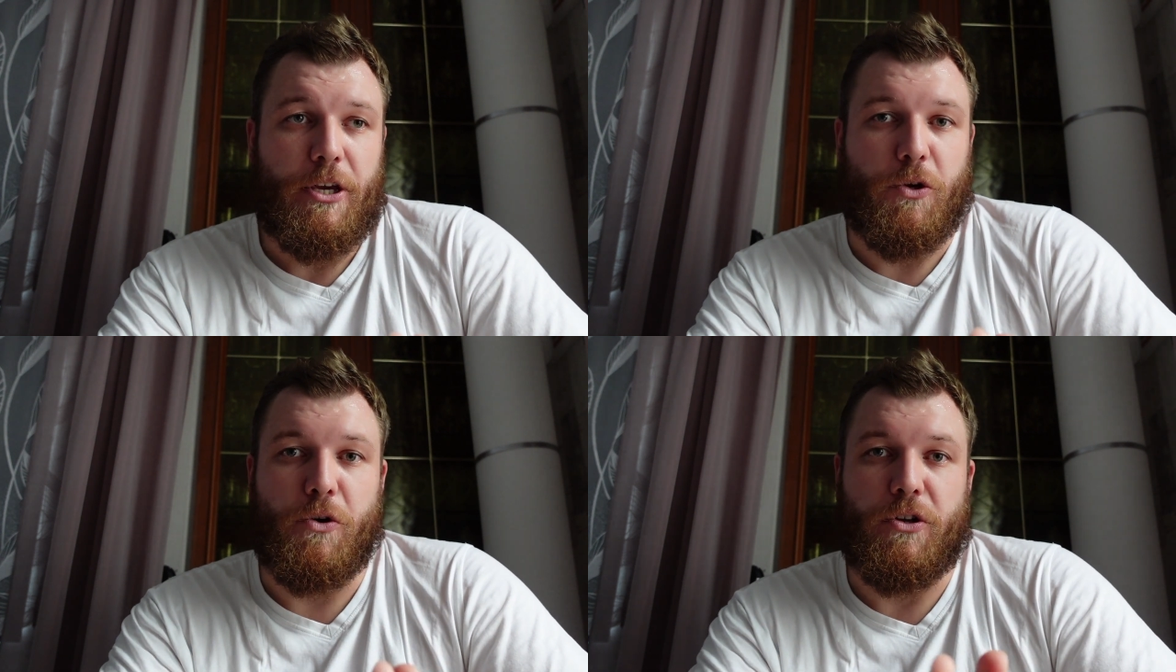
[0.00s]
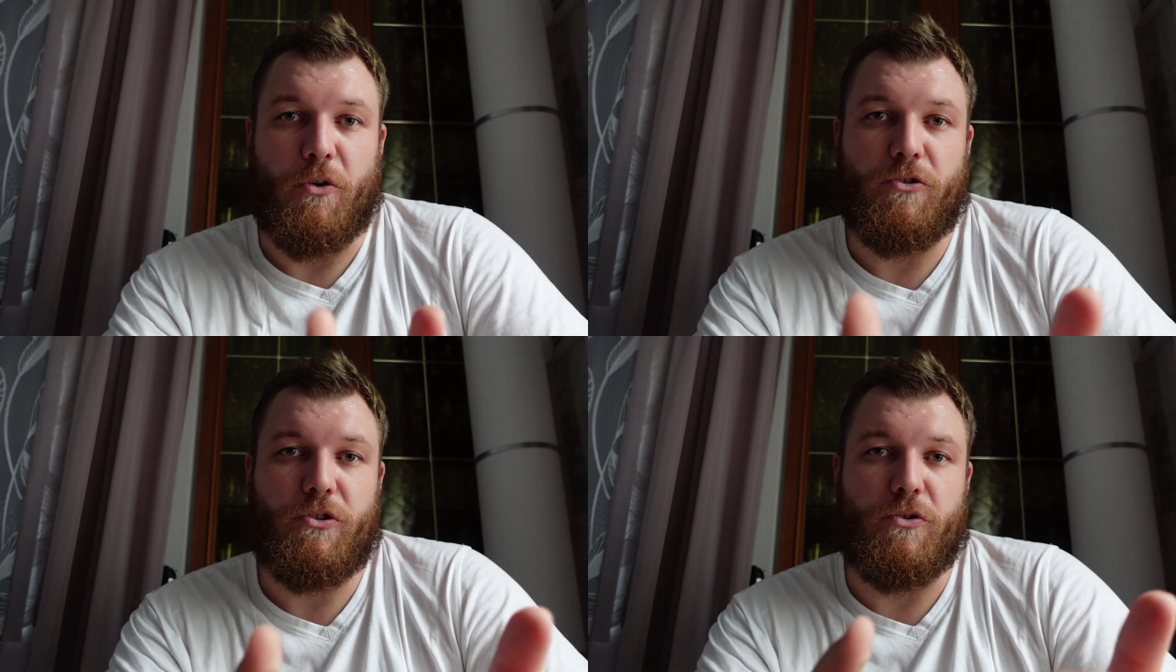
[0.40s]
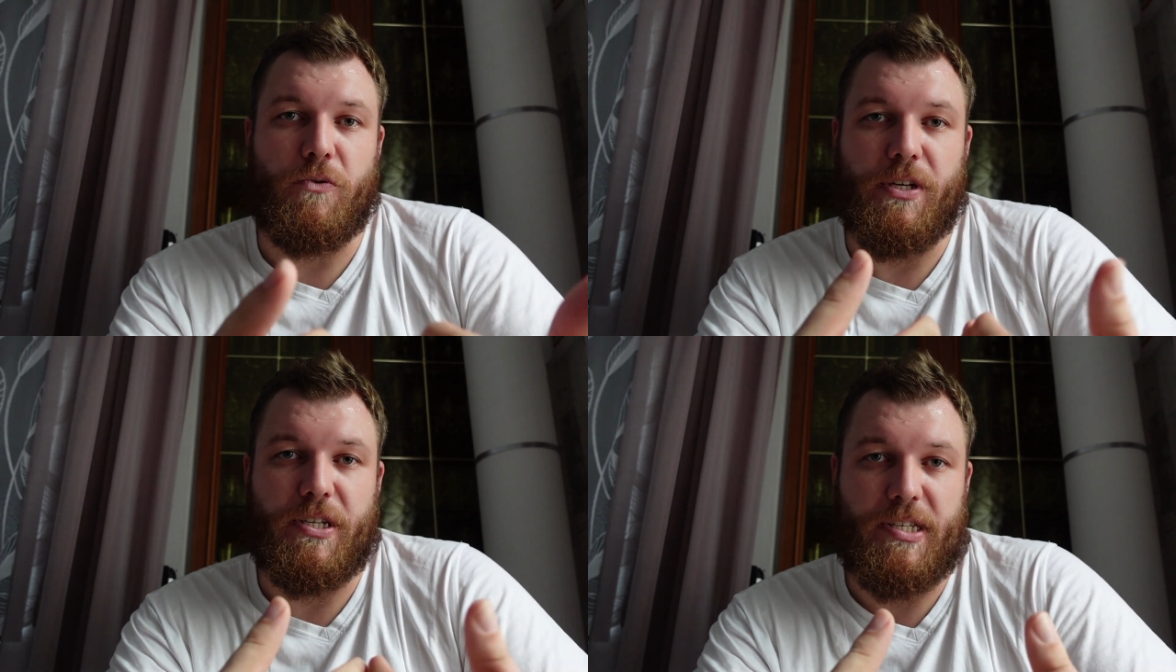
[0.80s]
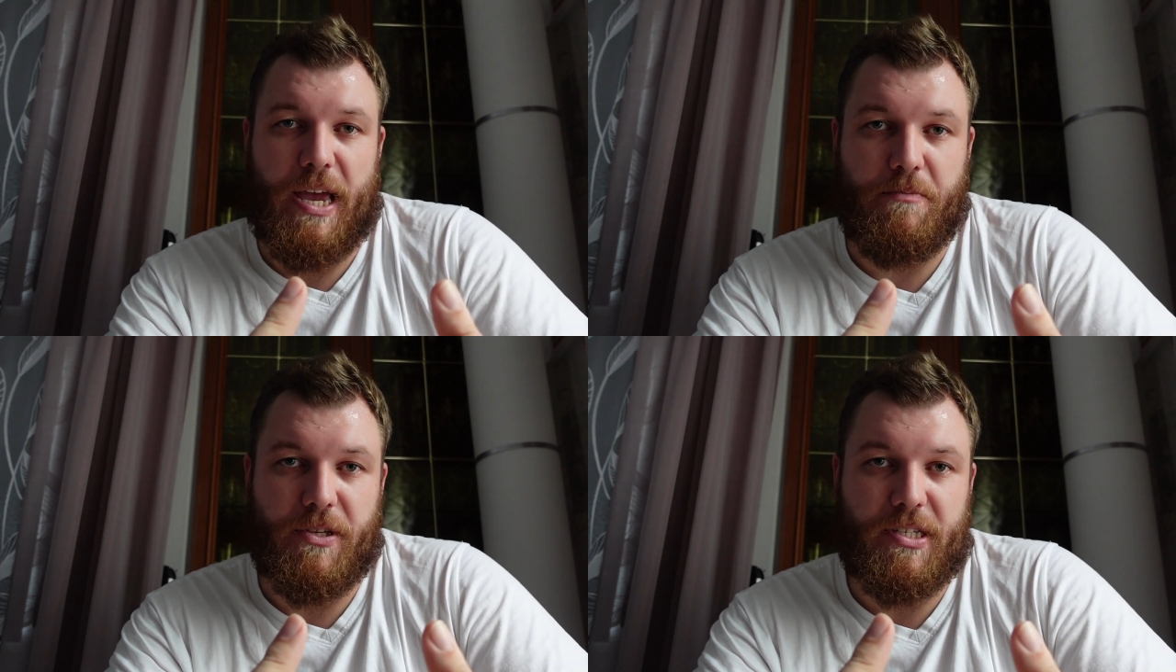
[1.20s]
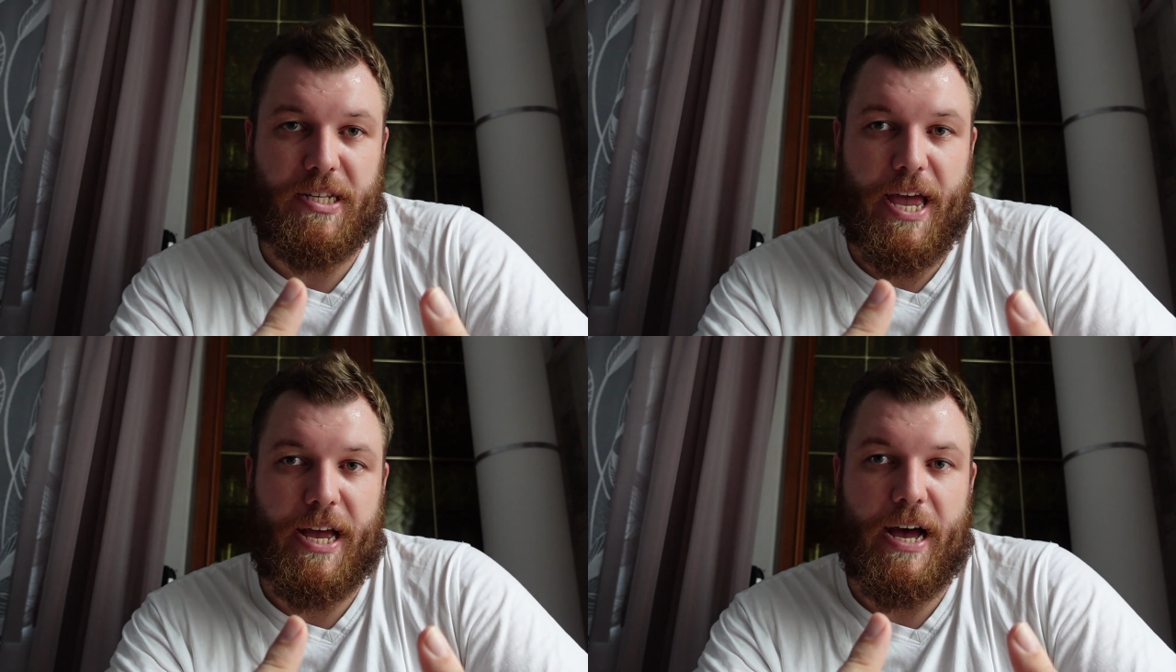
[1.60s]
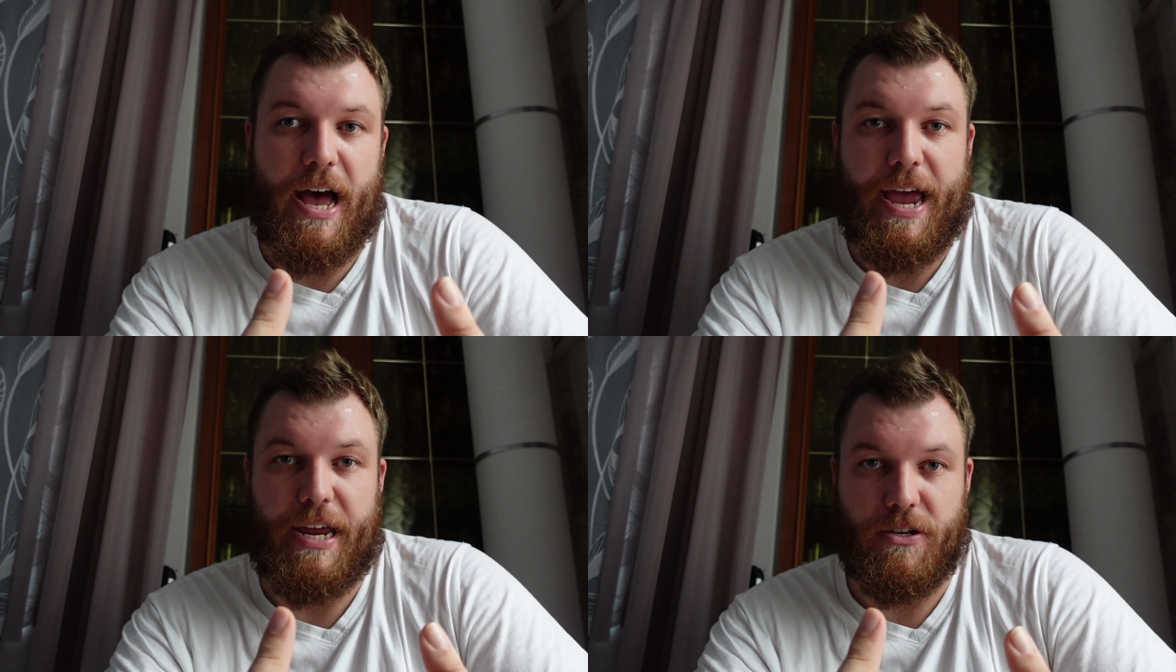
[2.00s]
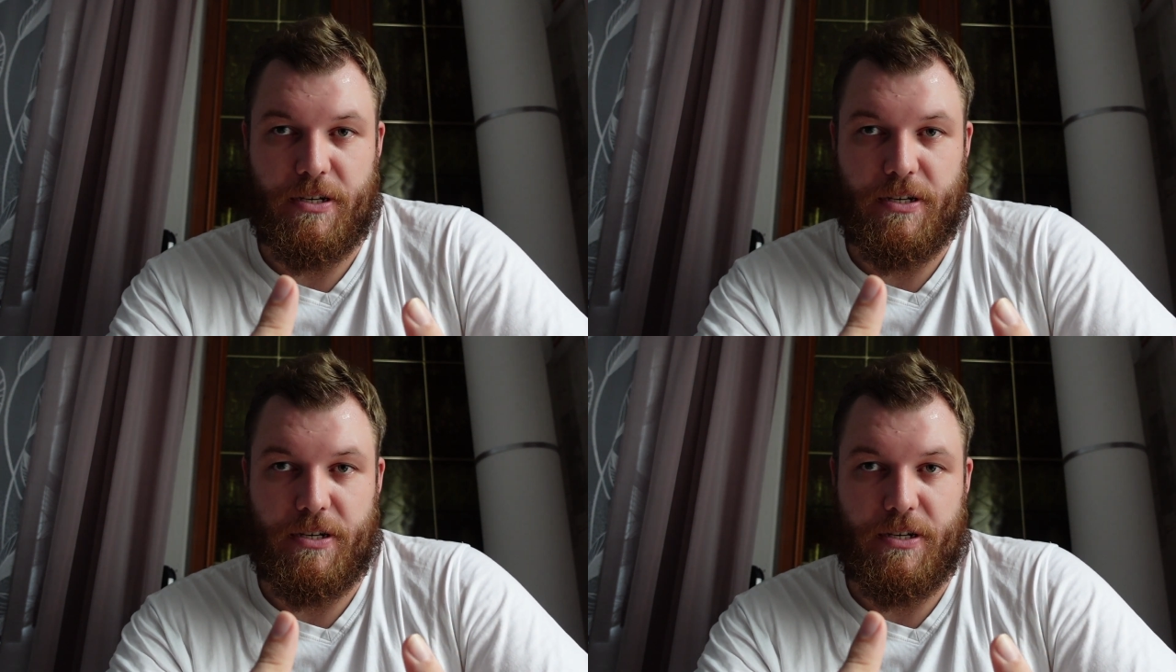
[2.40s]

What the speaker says: you don't do the same mistake I